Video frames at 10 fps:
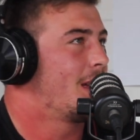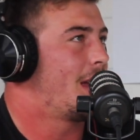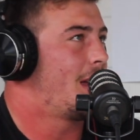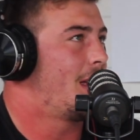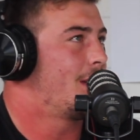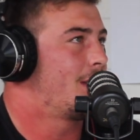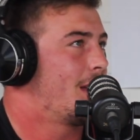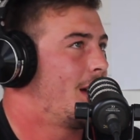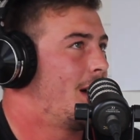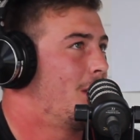And
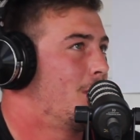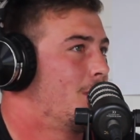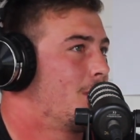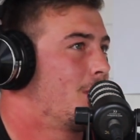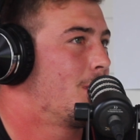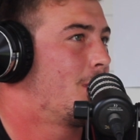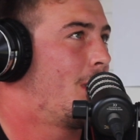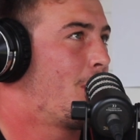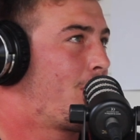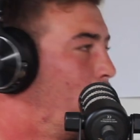I
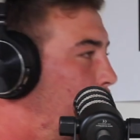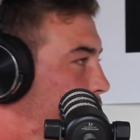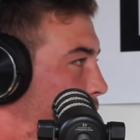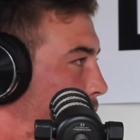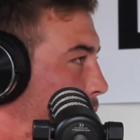was fortunate enough